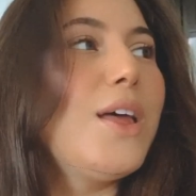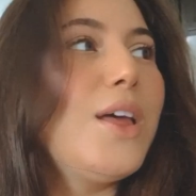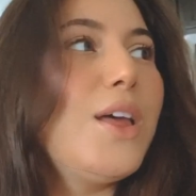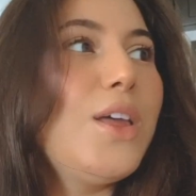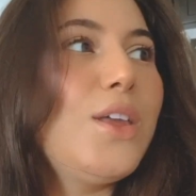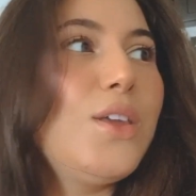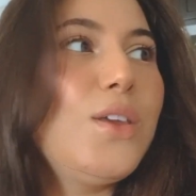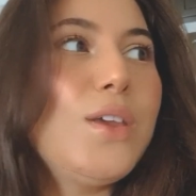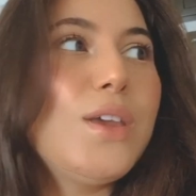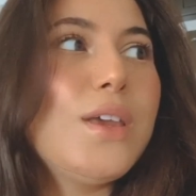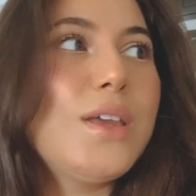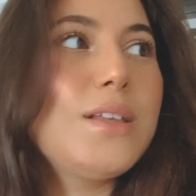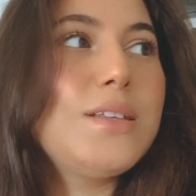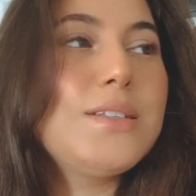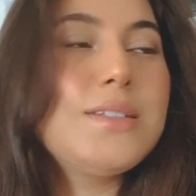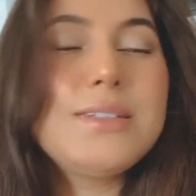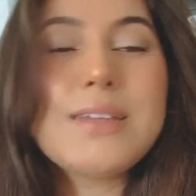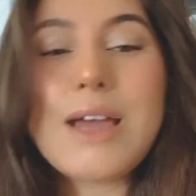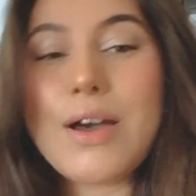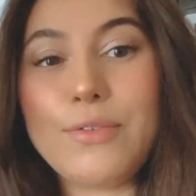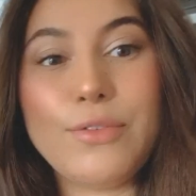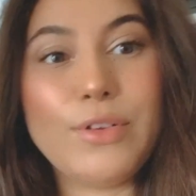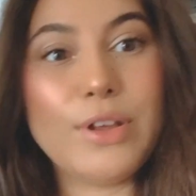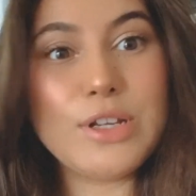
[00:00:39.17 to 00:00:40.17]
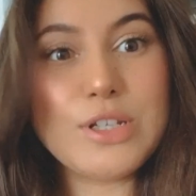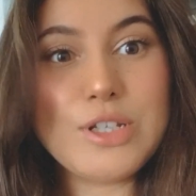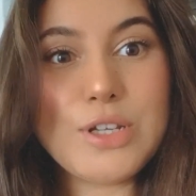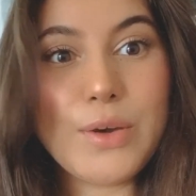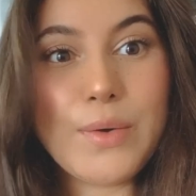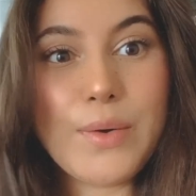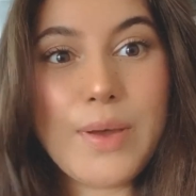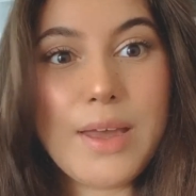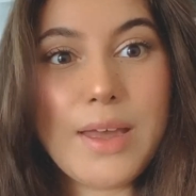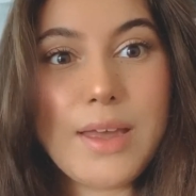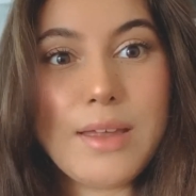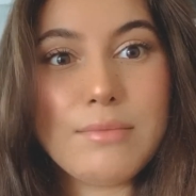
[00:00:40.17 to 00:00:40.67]
You could definitely do
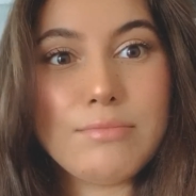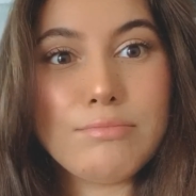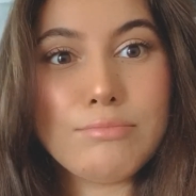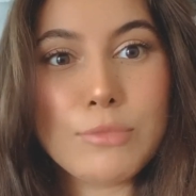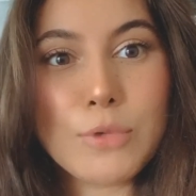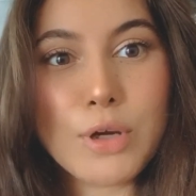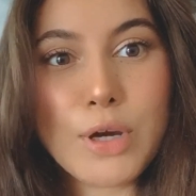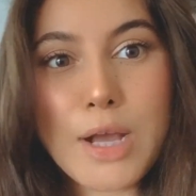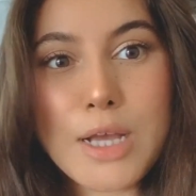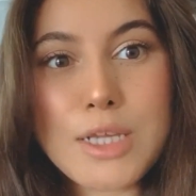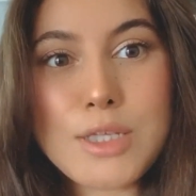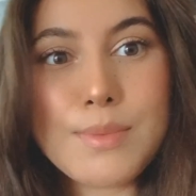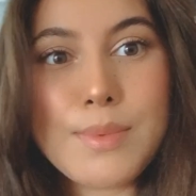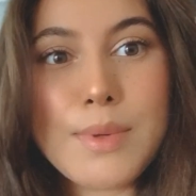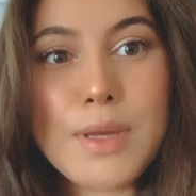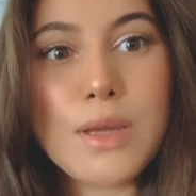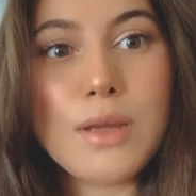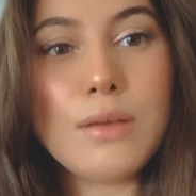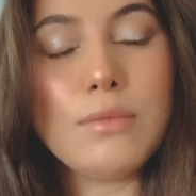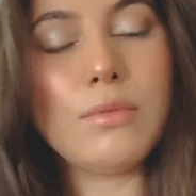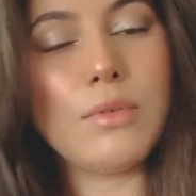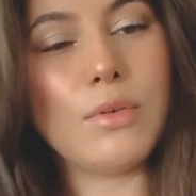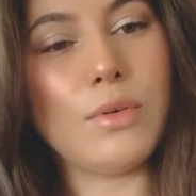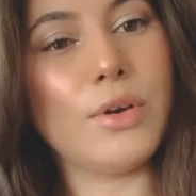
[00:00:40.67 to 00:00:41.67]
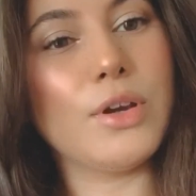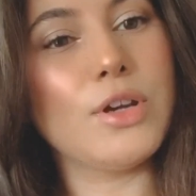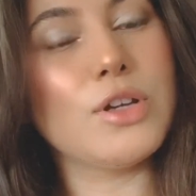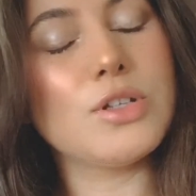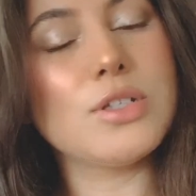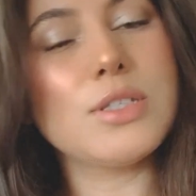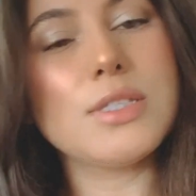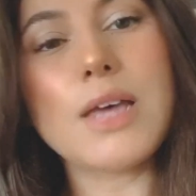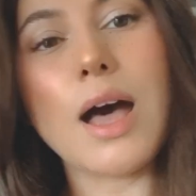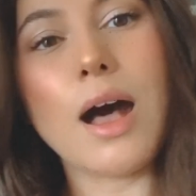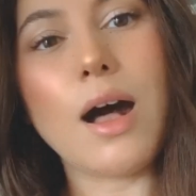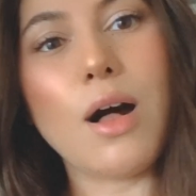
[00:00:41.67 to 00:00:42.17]
it, your husband or
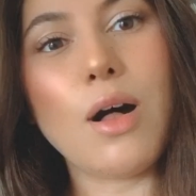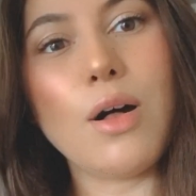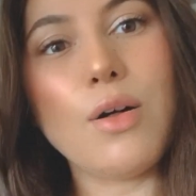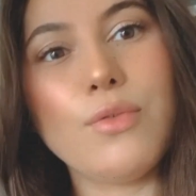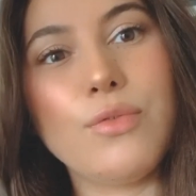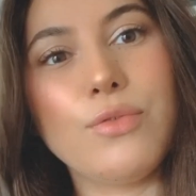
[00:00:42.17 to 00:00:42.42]
yourself.